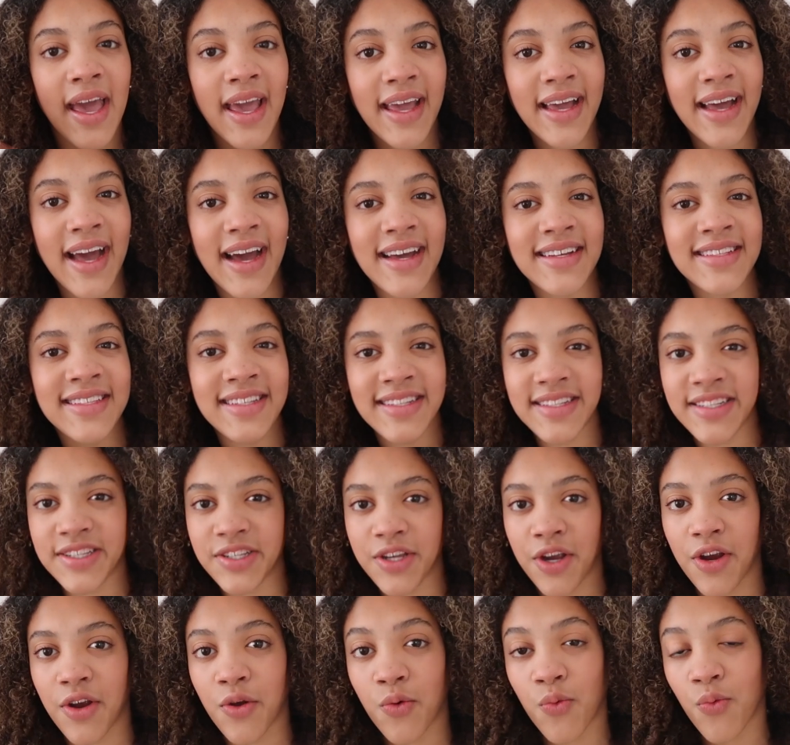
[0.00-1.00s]
Hey guys, it's
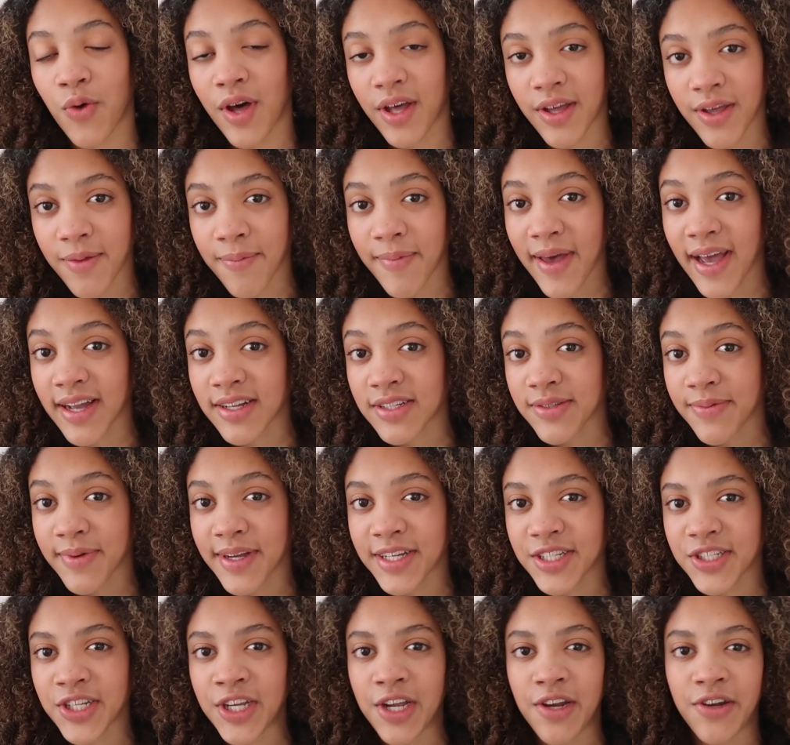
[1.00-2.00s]
Lear. Welcome back to
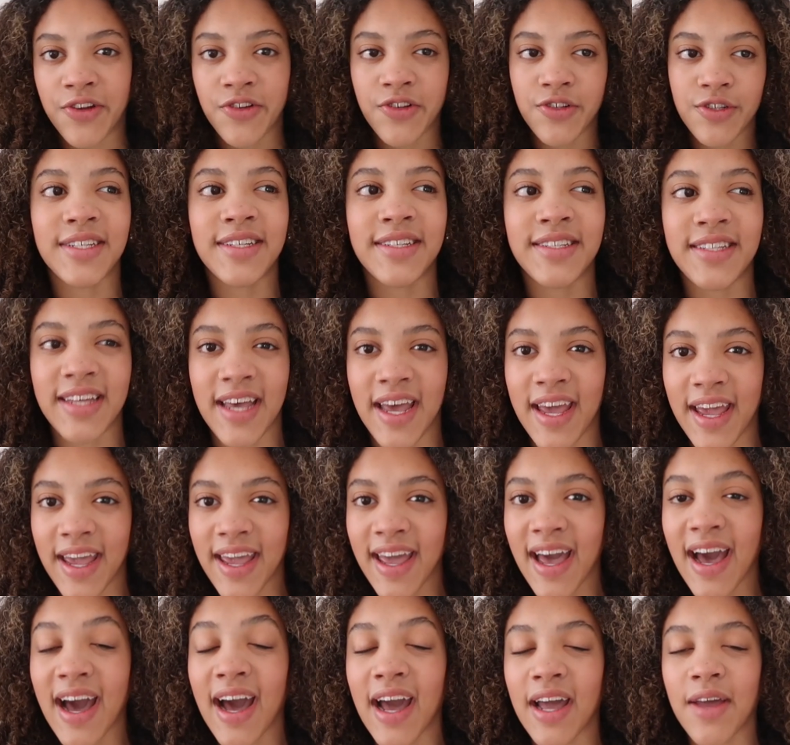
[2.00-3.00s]
my channel.
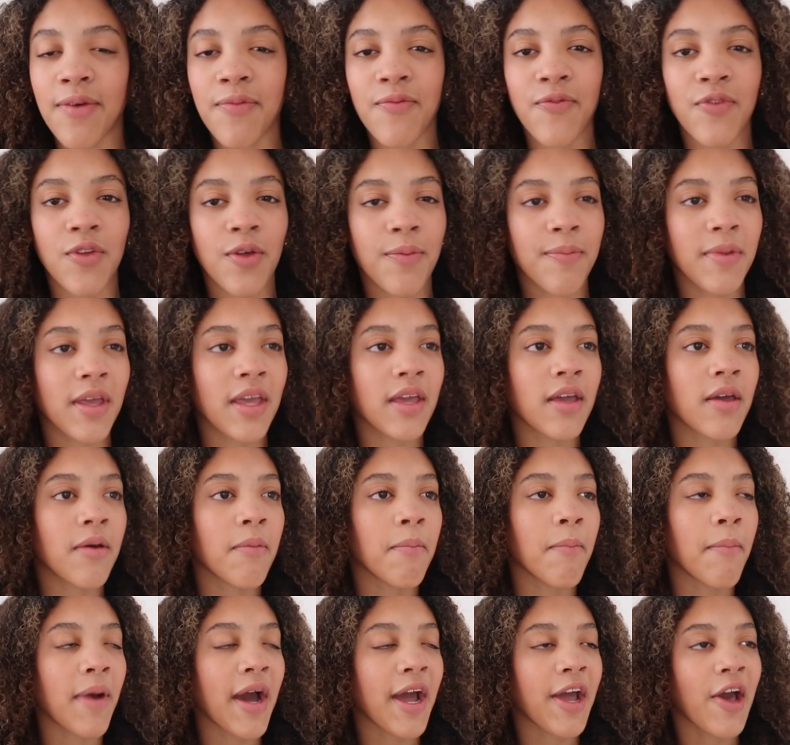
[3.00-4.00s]
Today I am
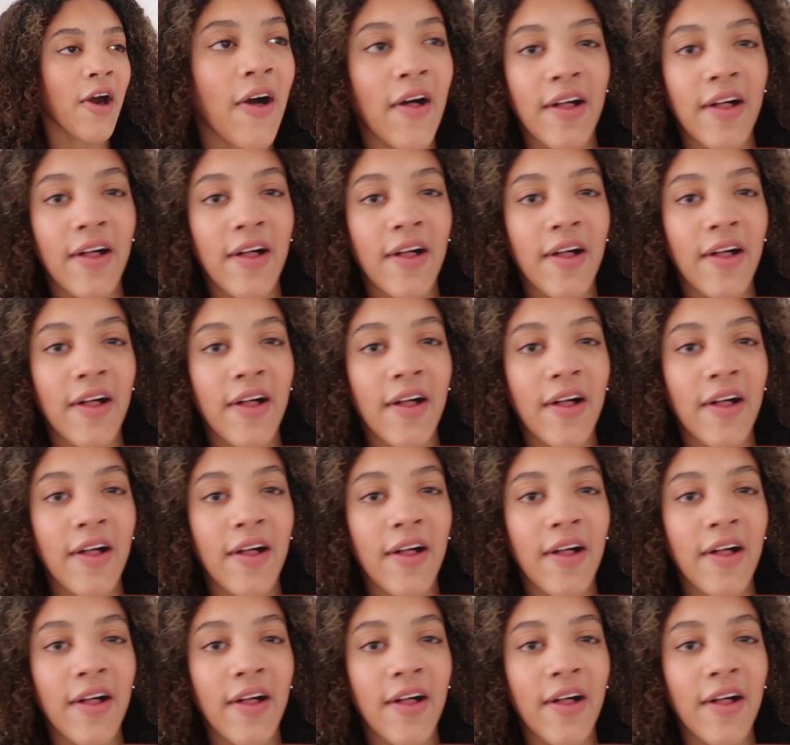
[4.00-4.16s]
filming my